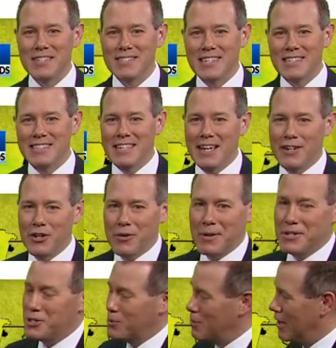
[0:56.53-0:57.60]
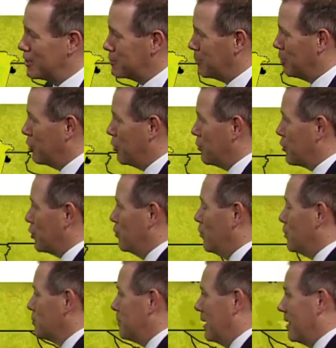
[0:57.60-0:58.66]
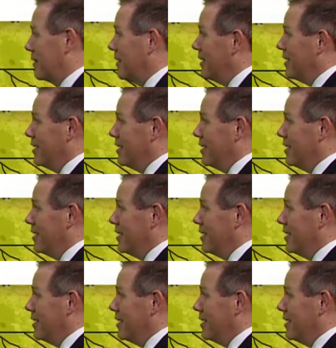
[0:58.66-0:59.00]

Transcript: 68 degrees in Roxboro, you're the cool spot,